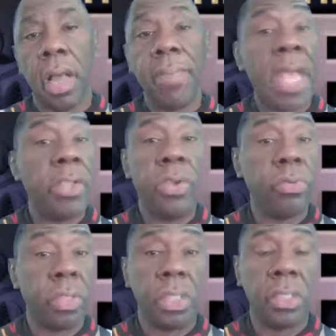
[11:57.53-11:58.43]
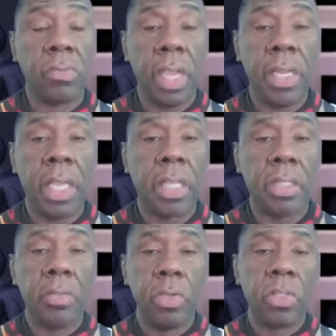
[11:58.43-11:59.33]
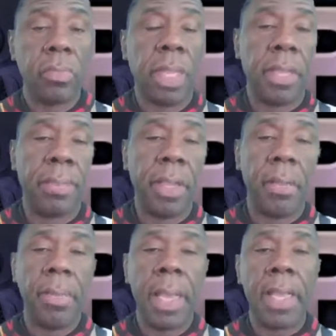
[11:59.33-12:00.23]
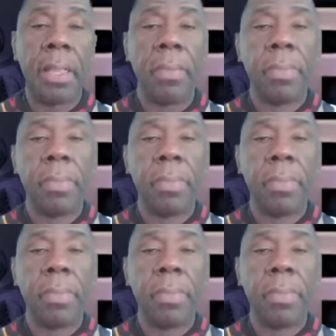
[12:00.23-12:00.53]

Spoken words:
I'm not using this right now because I'm using my lapel mic.